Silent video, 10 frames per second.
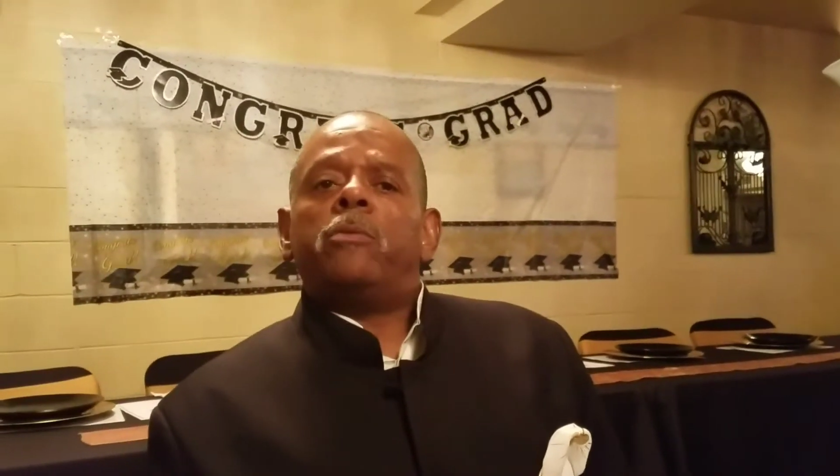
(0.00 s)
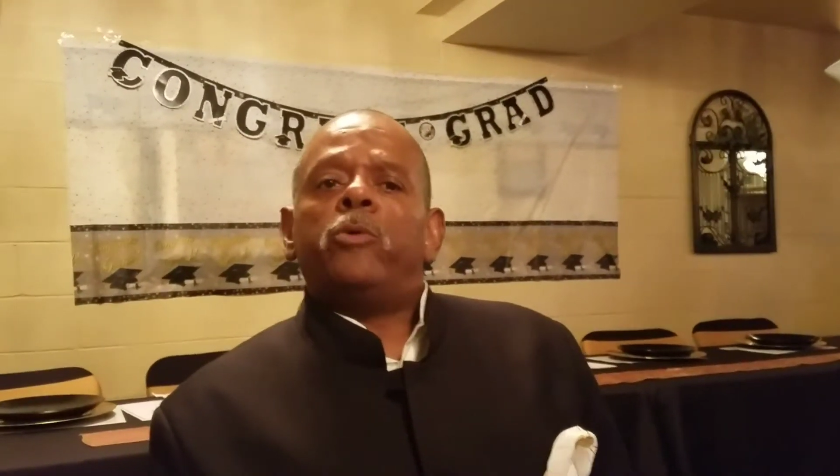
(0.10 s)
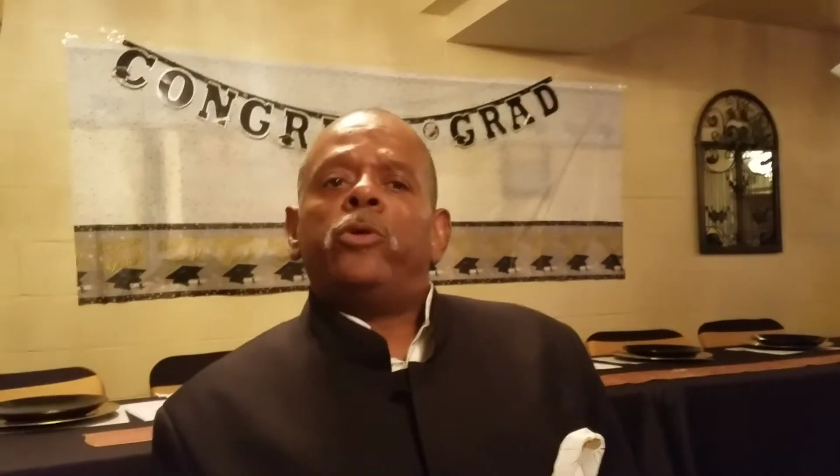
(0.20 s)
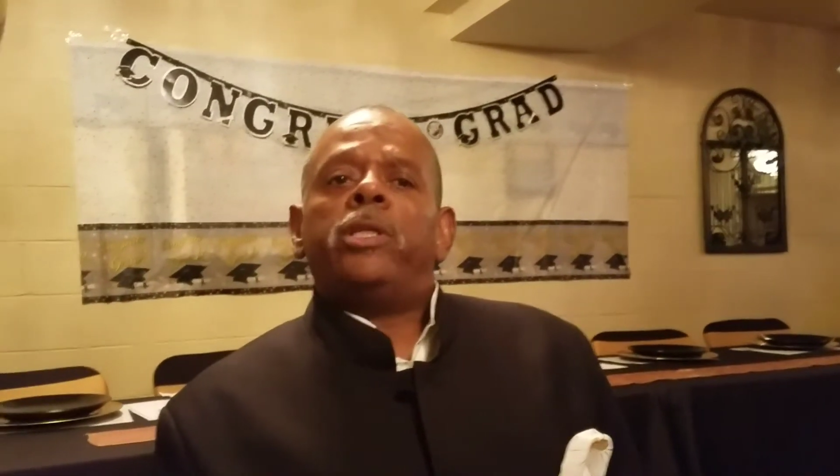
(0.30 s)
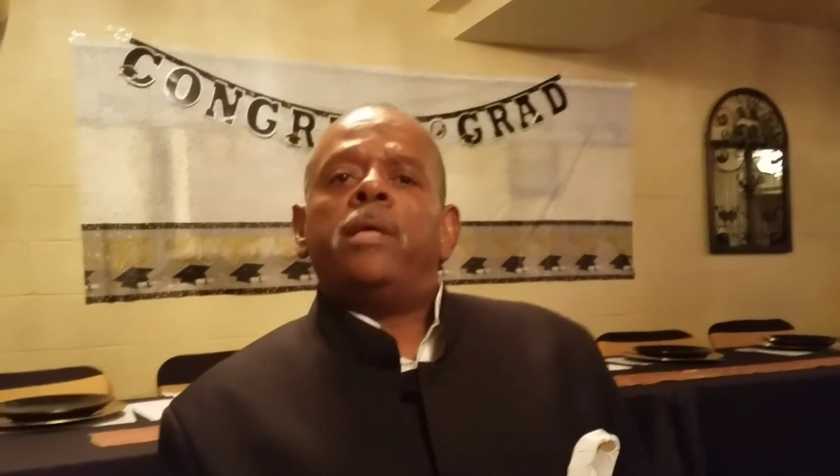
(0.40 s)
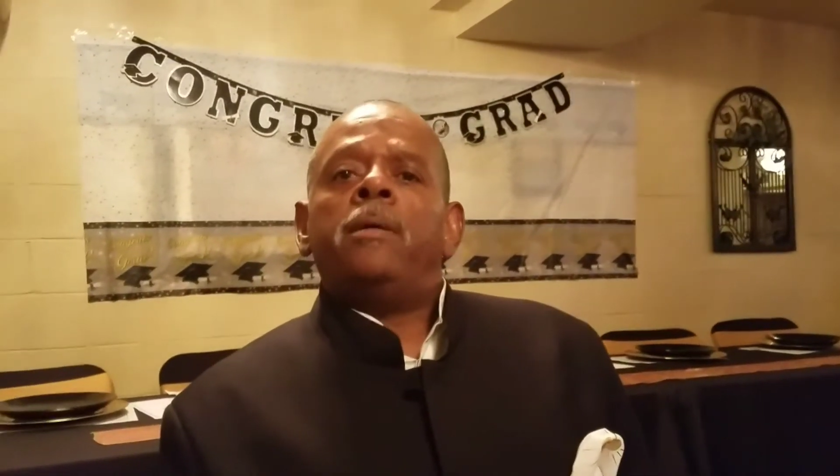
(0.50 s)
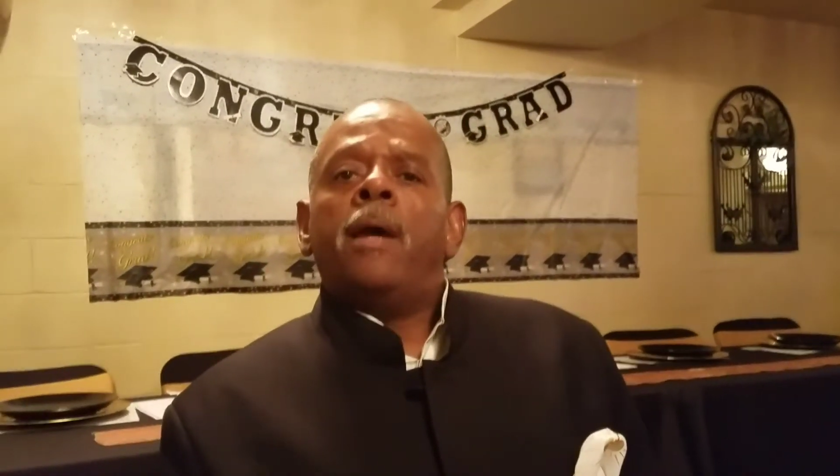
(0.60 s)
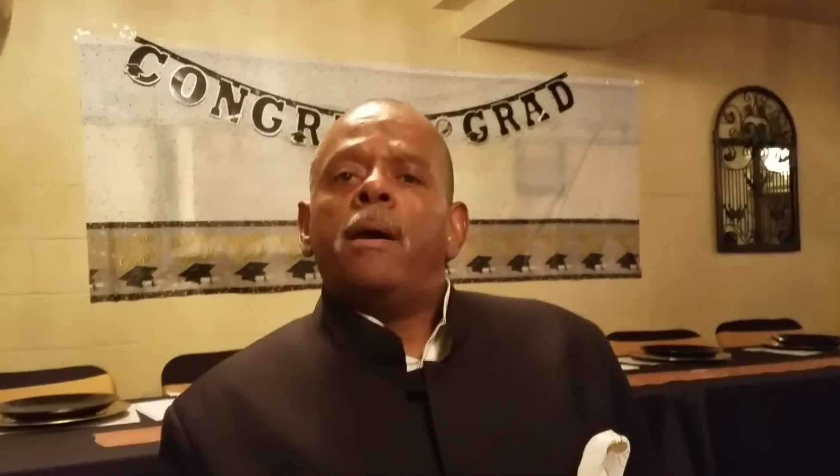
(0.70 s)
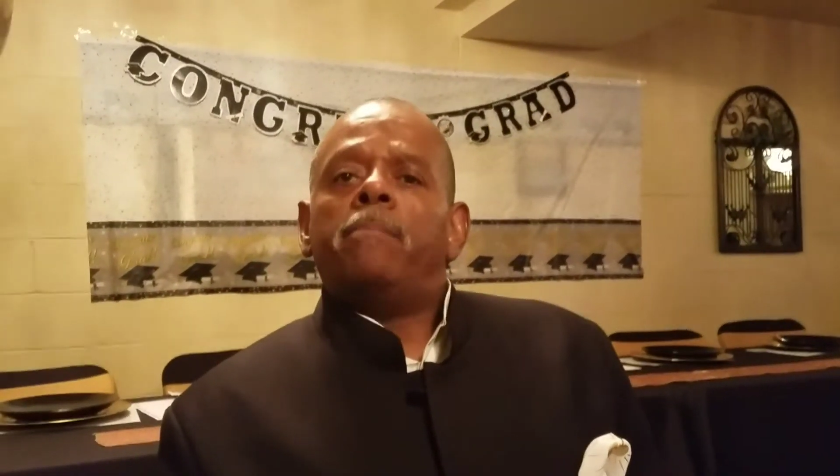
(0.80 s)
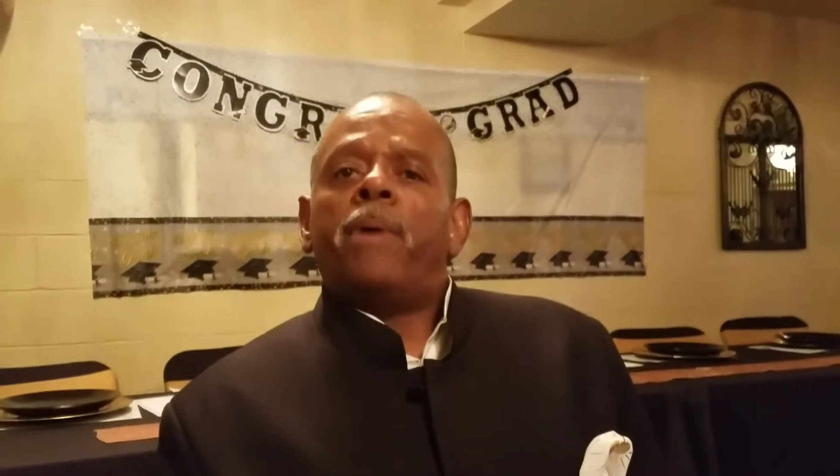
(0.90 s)
community
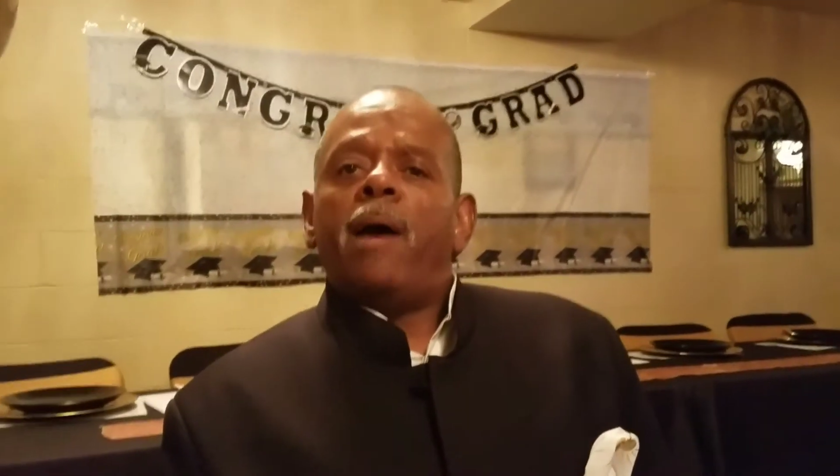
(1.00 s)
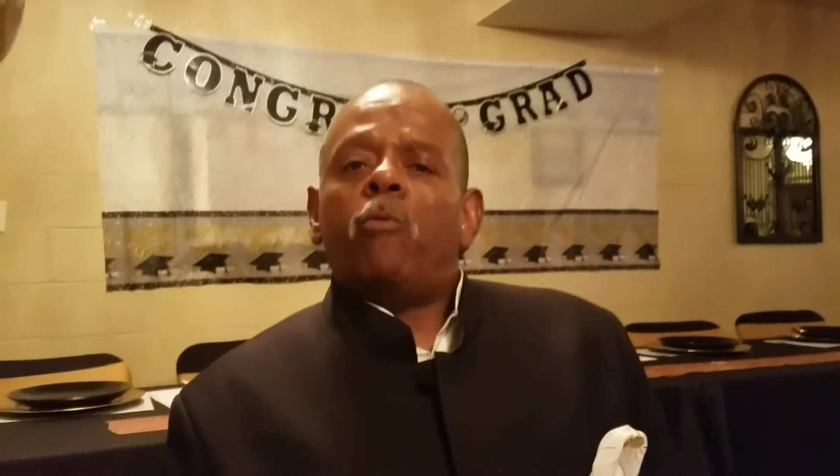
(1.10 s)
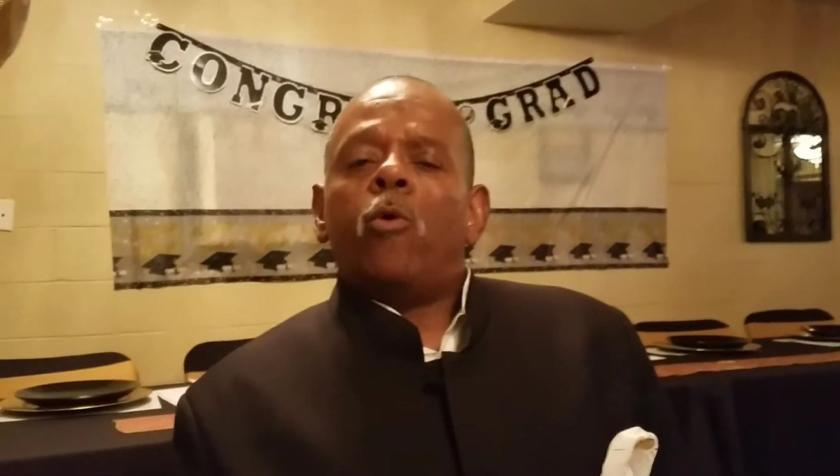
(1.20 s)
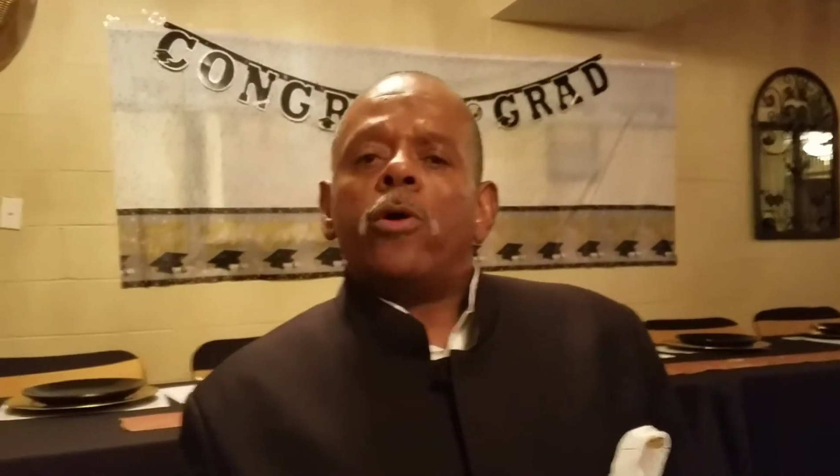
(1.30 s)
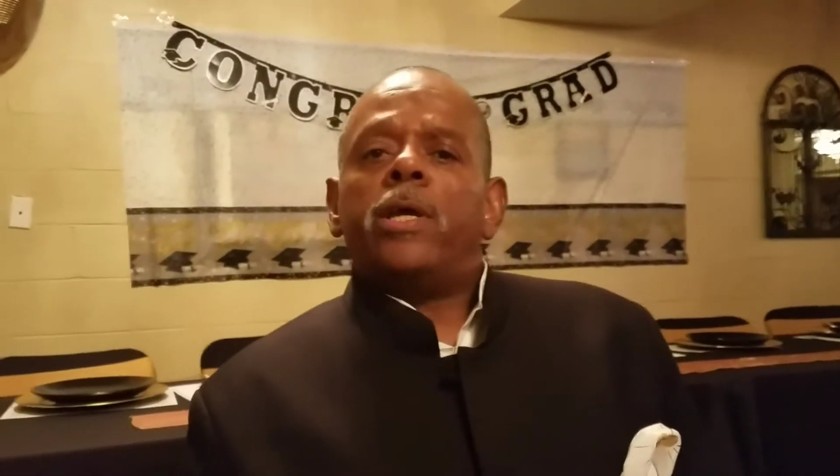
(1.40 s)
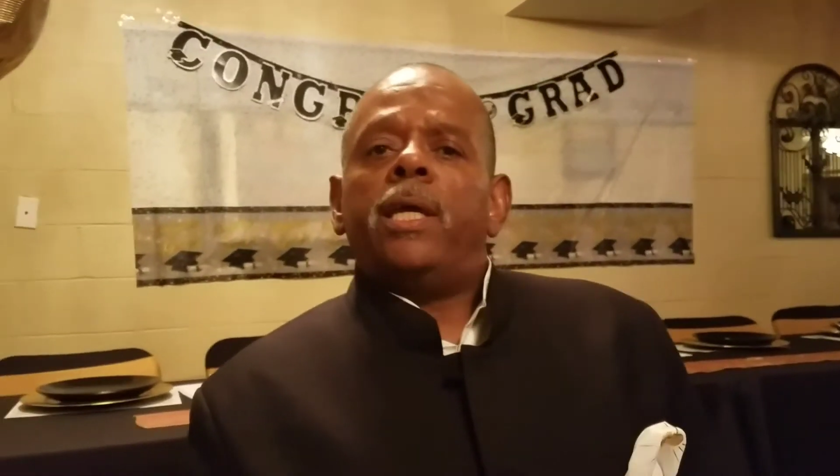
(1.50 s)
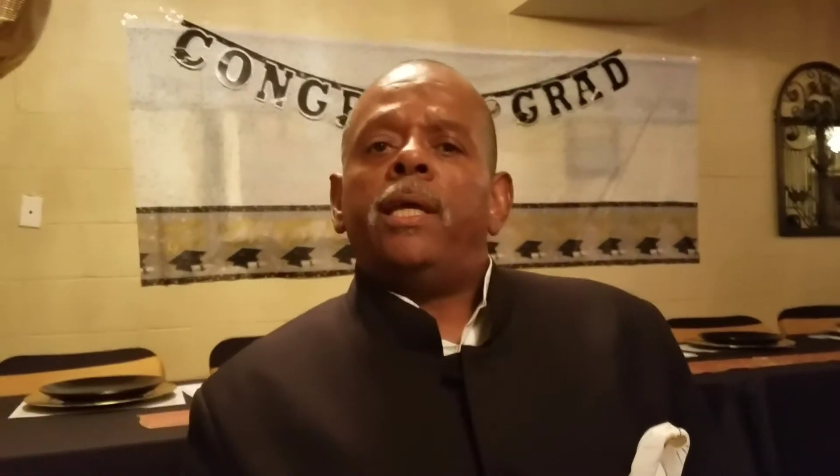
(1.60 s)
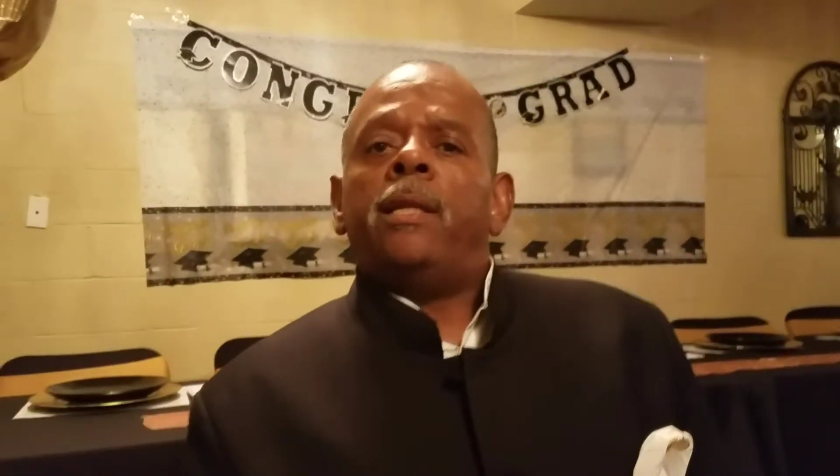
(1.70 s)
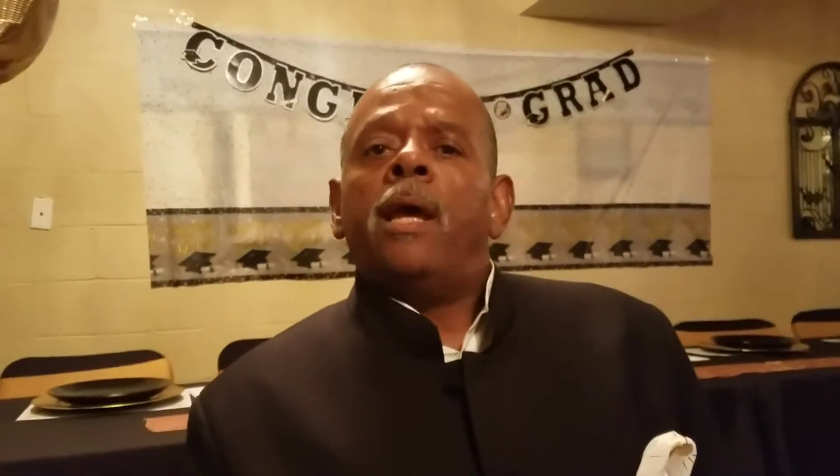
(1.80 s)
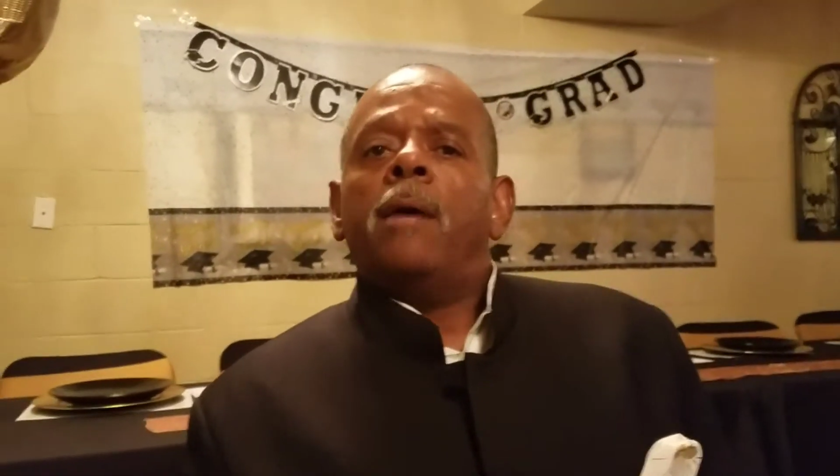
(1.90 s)
by
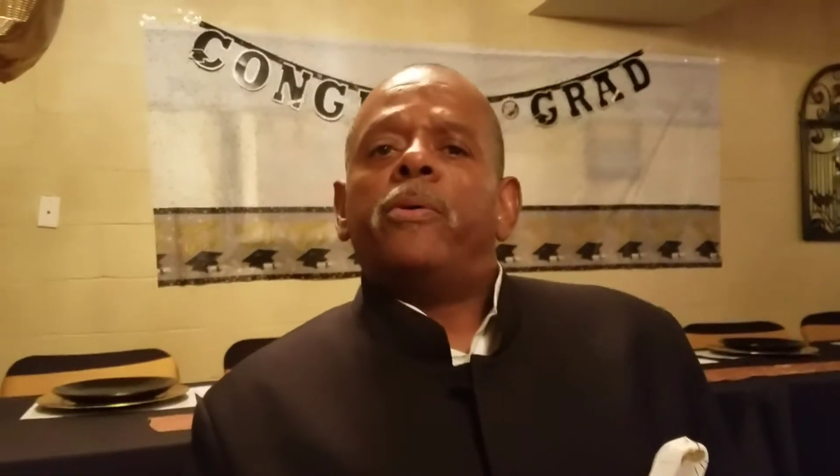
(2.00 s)
working,